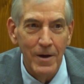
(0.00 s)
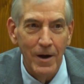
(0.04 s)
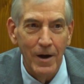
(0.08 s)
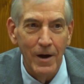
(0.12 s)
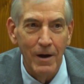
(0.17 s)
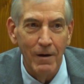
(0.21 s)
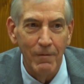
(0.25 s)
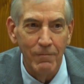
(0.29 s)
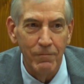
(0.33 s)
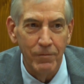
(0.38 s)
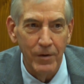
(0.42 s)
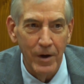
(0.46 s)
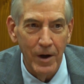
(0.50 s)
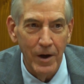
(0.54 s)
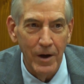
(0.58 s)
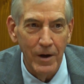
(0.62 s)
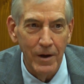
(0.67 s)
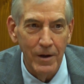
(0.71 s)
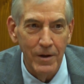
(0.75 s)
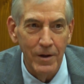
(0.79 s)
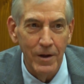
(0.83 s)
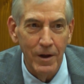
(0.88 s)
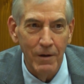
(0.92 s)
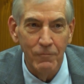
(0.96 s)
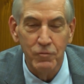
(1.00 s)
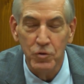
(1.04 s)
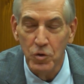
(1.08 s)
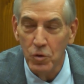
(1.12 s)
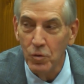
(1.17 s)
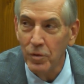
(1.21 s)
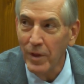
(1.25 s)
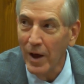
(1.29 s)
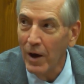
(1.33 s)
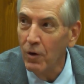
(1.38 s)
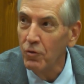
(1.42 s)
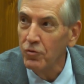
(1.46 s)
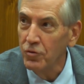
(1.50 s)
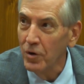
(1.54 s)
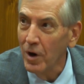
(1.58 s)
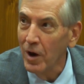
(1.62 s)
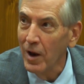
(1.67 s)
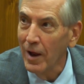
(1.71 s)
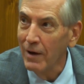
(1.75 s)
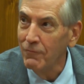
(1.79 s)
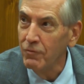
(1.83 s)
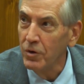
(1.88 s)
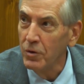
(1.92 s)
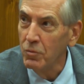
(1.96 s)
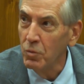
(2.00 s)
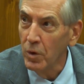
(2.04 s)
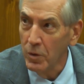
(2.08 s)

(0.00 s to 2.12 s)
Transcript: of 2011.